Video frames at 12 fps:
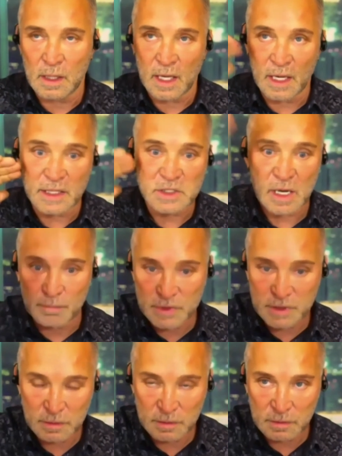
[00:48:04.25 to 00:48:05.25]
and I
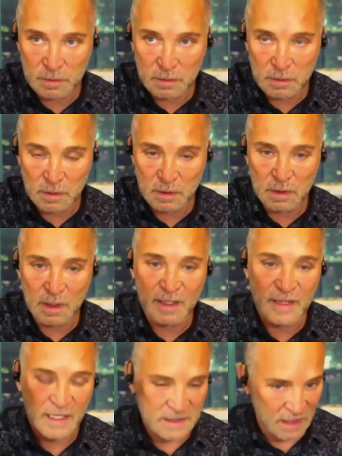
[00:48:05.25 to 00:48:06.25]
jumped.
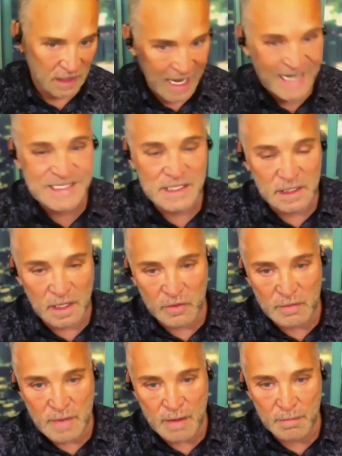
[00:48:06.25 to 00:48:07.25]
And that's the last thing I
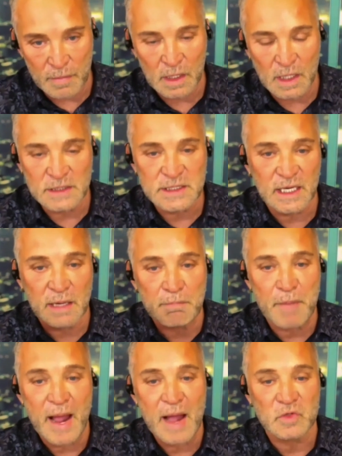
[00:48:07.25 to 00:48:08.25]
remember until I
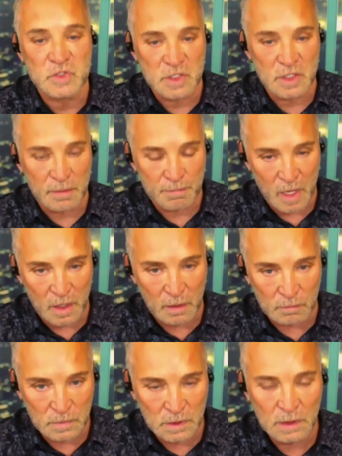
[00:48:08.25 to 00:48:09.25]
bounced at the
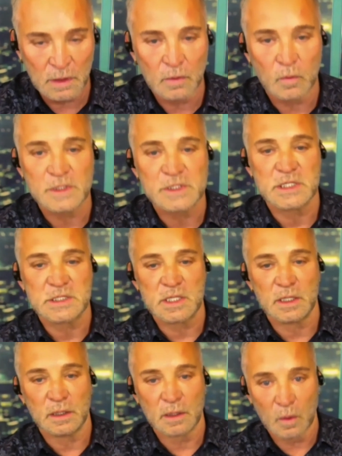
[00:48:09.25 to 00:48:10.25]
bottom, which is
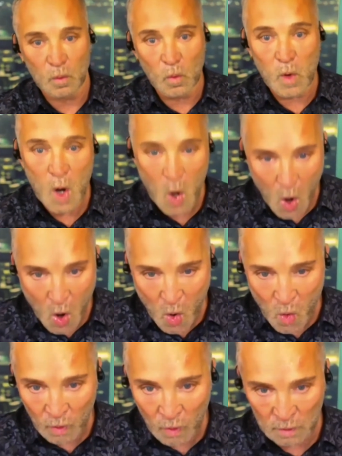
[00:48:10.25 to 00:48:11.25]
the
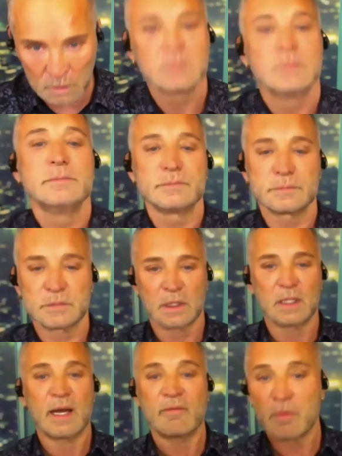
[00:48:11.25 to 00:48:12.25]
woohoo
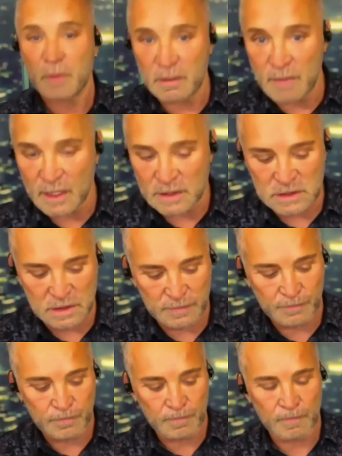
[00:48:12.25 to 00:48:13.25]
that everybody makes.
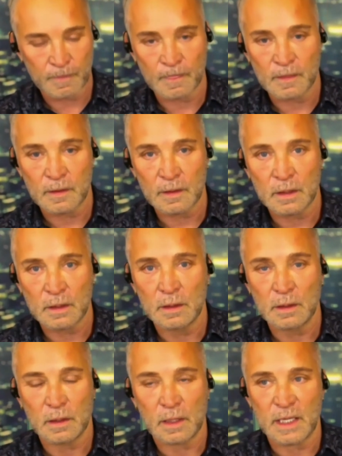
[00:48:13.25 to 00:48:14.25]

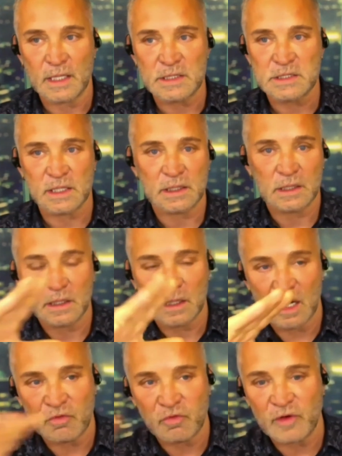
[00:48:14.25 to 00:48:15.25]
And I said,
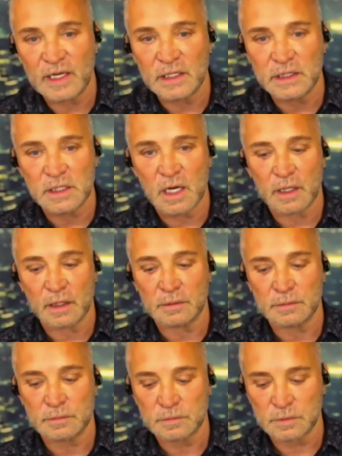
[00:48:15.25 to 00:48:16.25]
I finally got it.
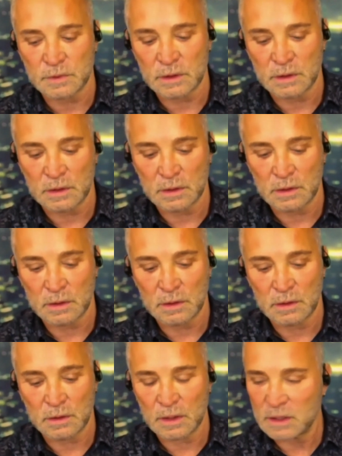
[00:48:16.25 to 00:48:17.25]

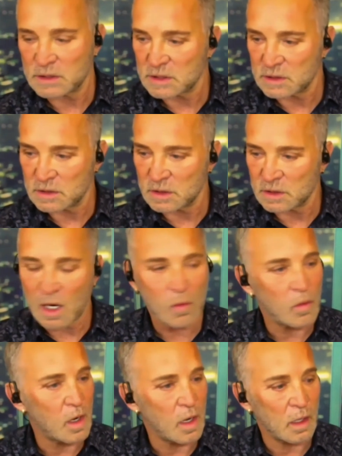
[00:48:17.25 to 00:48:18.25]
And he said, you got
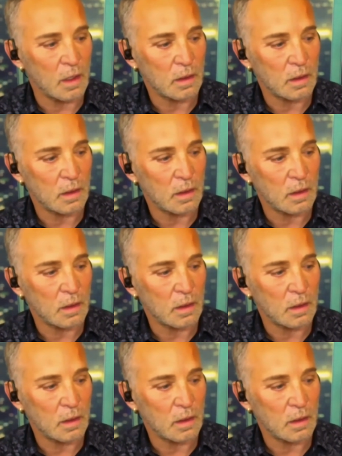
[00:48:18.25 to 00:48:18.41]
what?